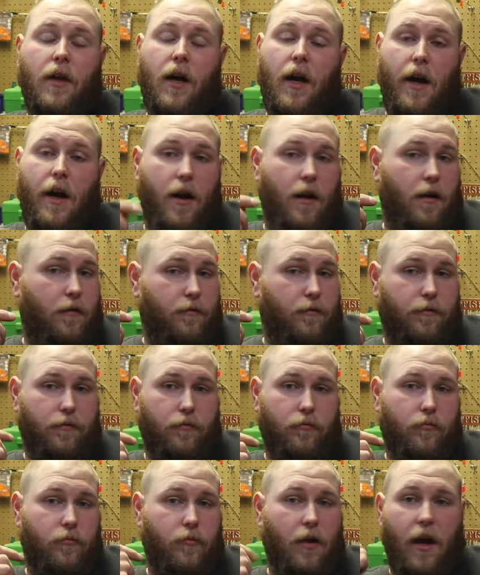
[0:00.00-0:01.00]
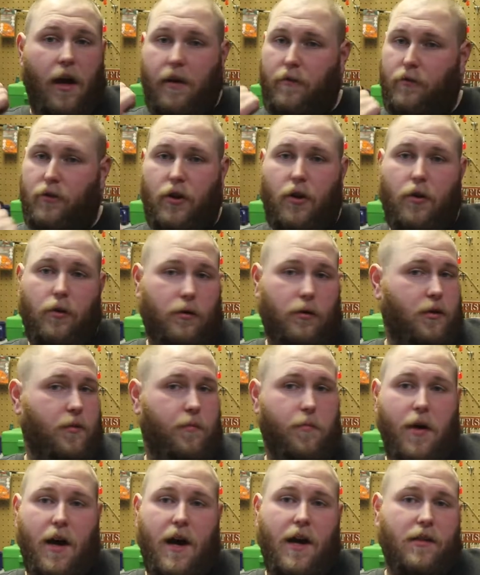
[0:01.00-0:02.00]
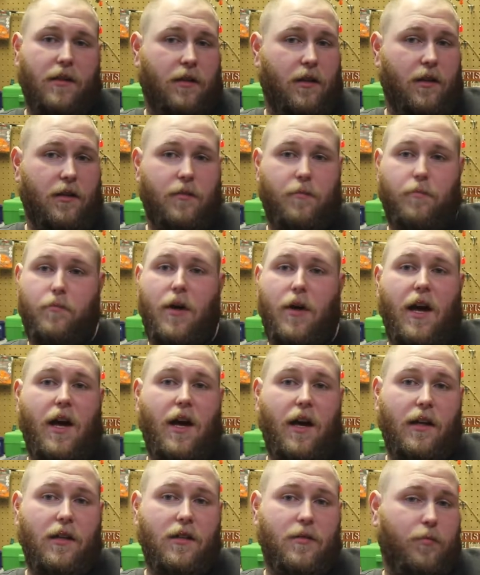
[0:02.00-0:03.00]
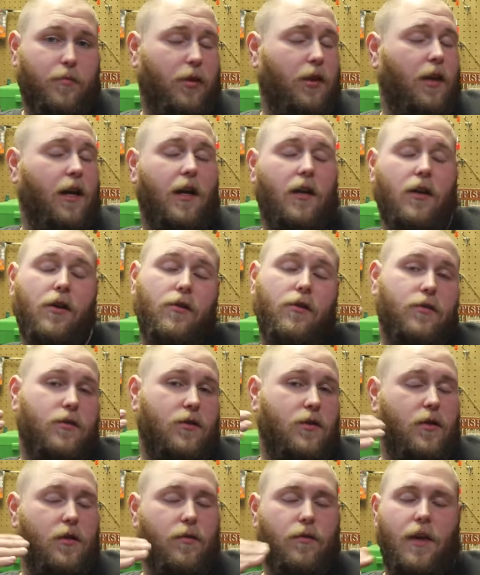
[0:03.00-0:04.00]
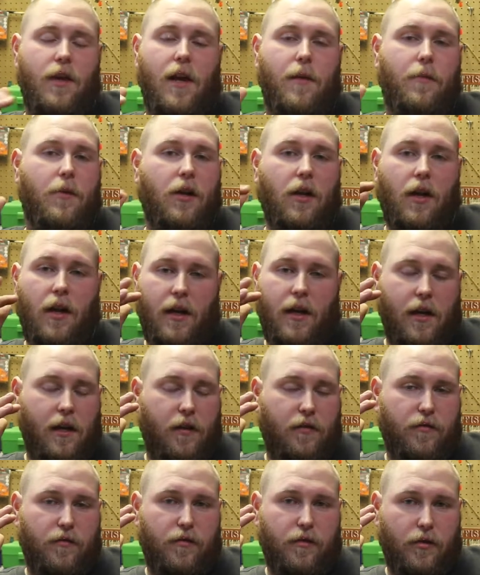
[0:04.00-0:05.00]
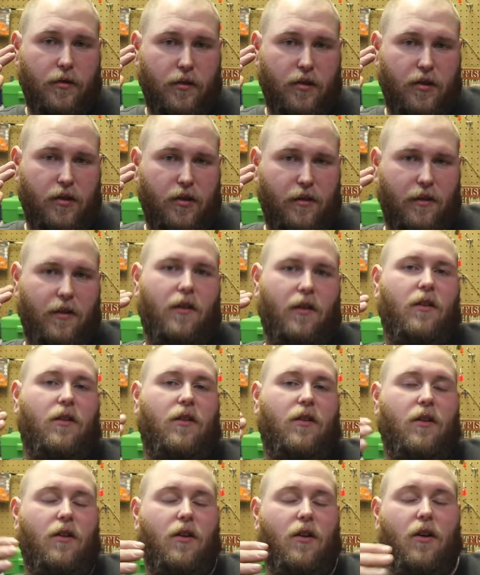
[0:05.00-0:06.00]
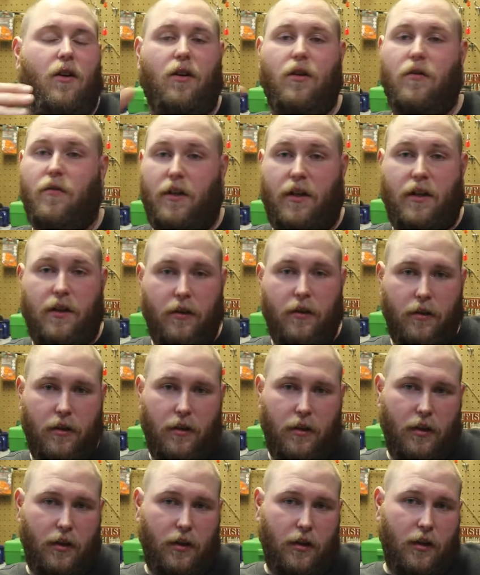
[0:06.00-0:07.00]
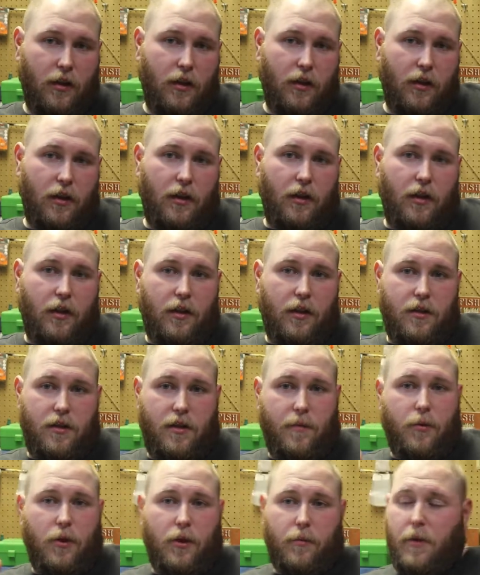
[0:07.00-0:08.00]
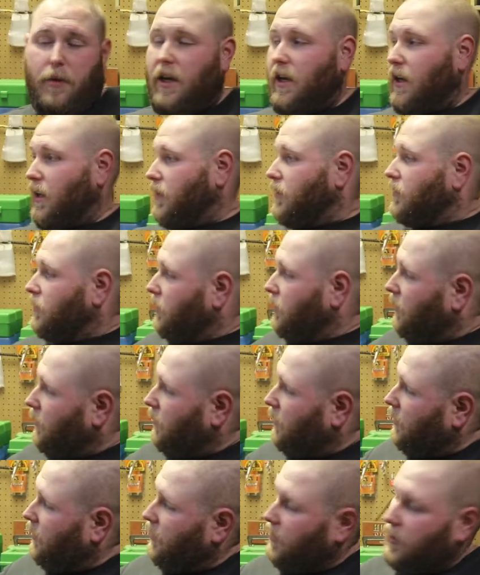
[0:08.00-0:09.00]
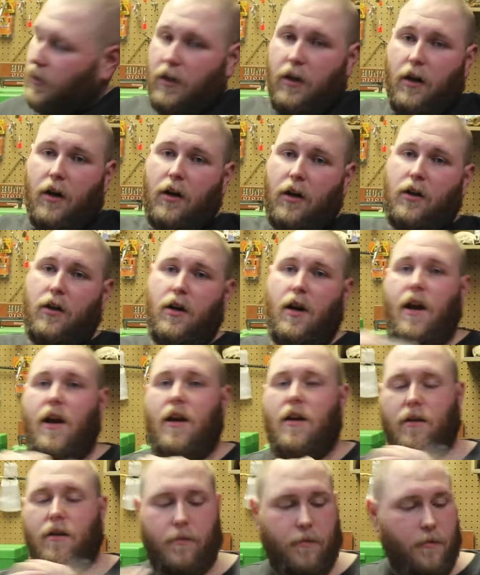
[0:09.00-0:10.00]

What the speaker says: have totes, baskets, bags, Planos, you name it. I have all of it. Ziploc bags are great